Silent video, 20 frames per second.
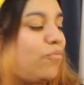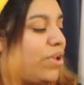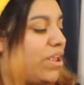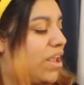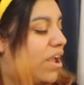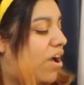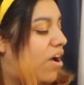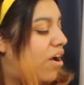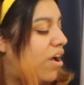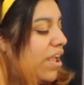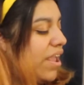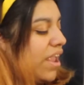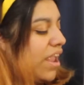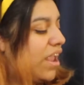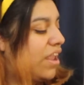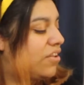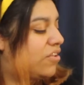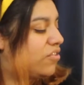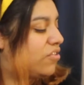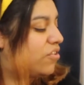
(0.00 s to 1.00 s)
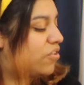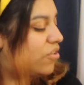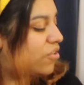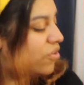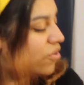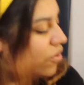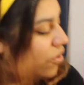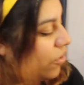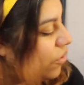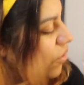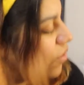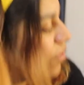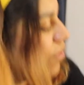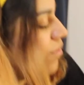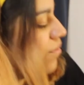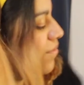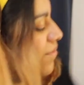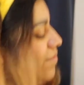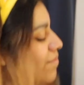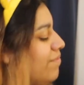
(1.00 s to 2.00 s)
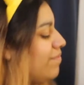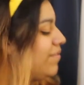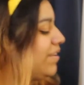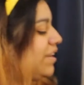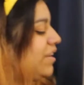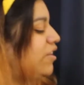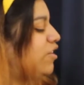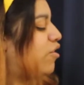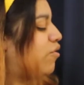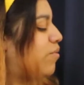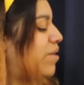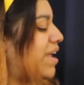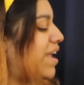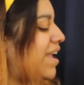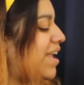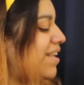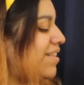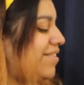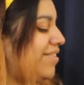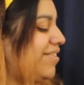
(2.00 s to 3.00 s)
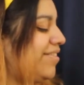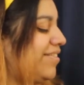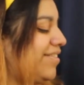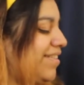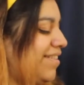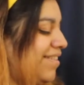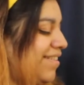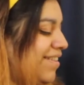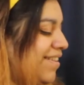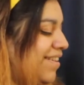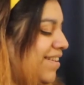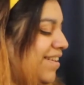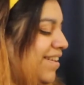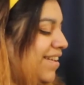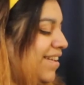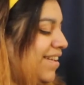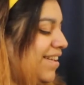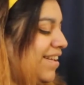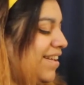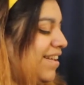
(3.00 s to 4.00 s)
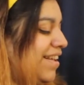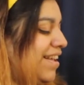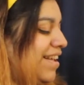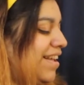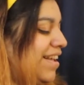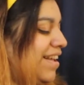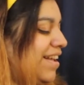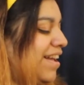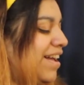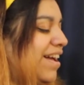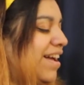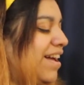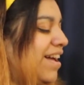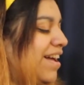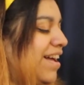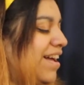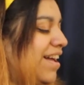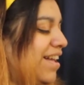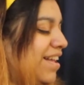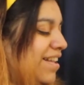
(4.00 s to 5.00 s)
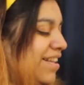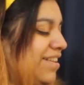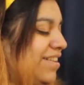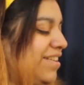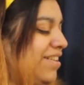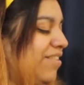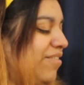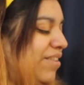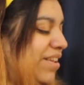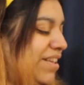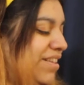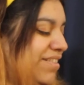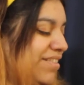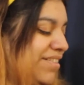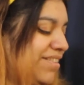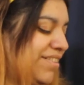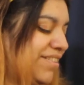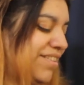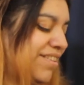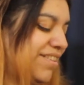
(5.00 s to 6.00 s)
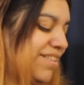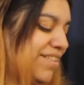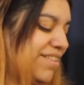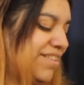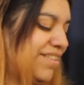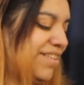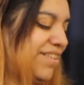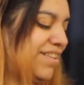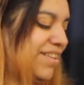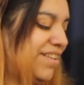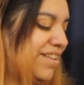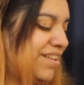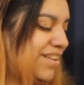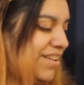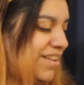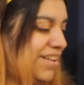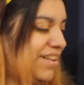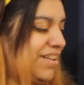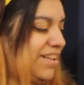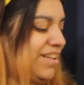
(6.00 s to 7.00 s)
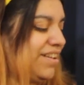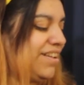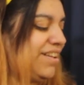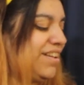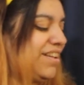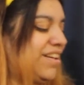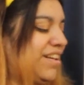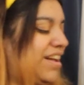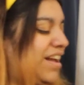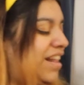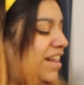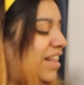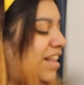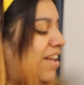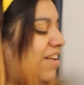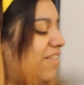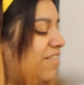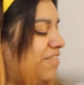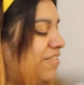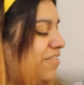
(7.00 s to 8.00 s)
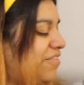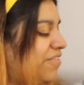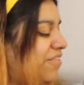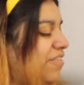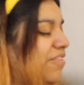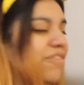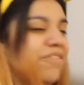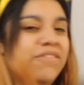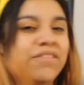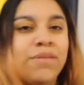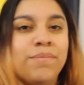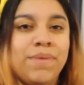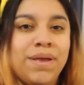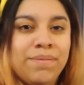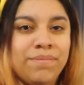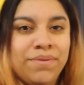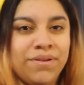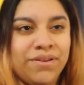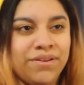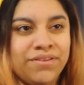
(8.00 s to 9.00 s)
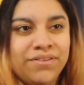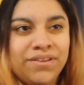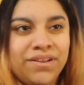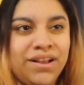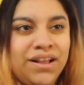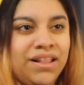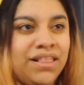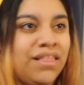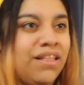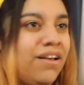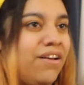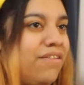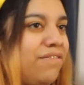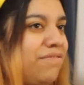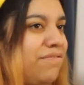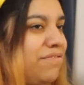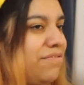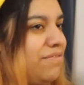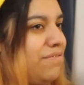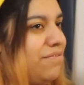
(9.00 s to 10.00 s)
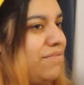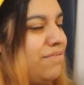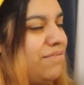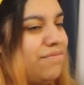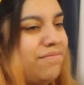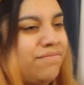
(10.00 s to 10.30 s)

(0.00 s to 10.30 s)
we are here to do New East. New East. I love all the members. I love